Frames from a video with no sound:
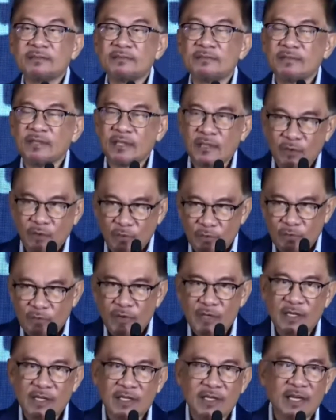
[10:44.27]
And
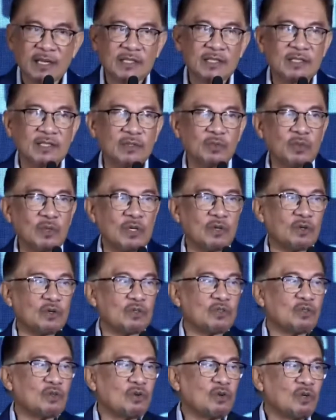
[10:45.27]
hopefully next week or
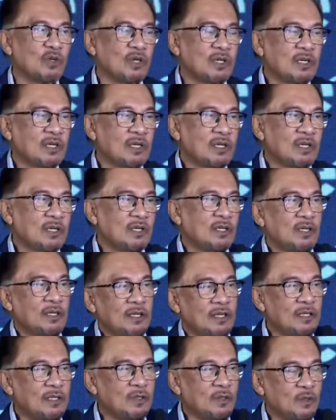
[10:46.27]
so
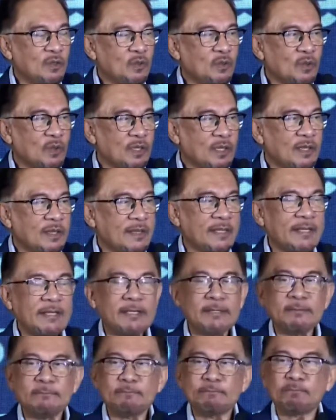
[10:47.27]
with
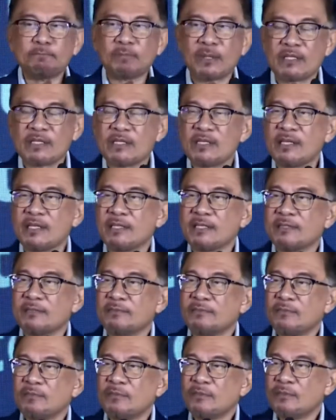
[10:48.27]
President
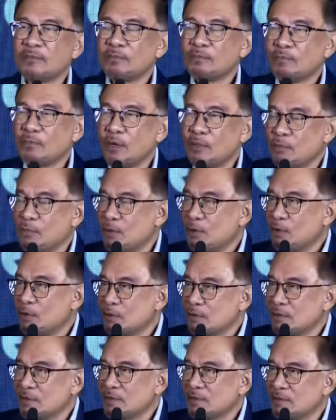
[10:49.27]

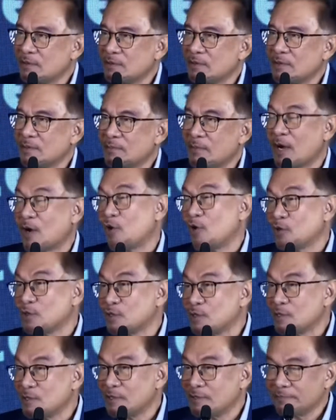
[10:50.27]
Bongbong
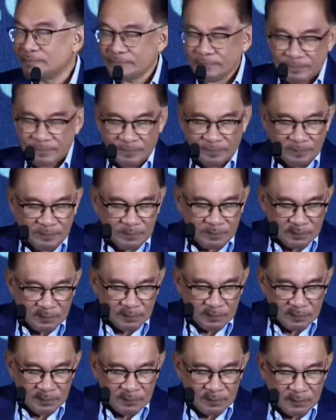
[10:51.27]
Marcos.
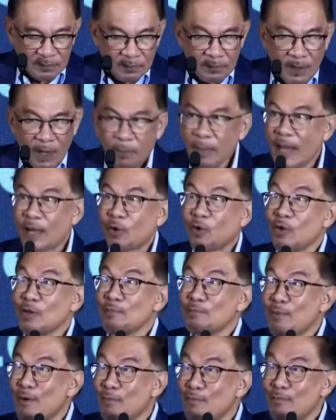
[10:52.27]
I call
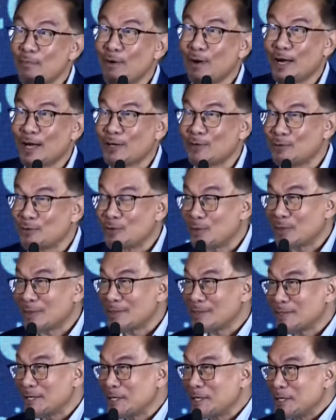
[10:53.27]
him Bongbong, I don't know
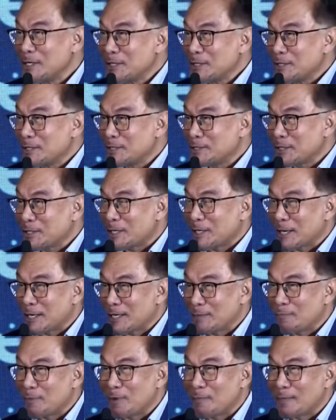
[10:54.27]
whether there's a correct
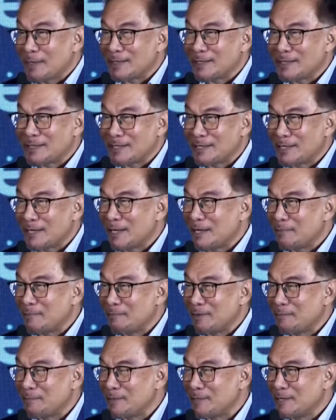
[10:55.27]
diplomatic name.
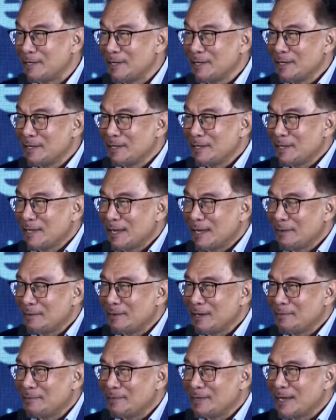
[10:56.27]
I mean,
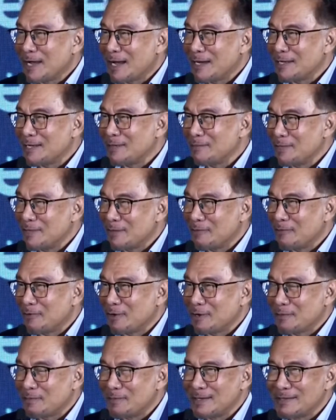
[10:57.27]
I'll be guided by the
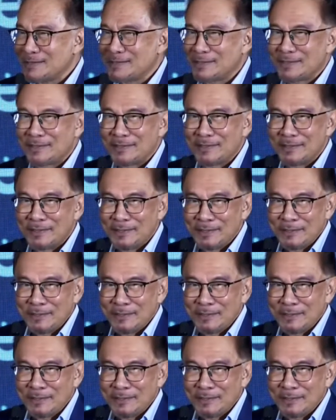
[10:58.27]
foreign minister.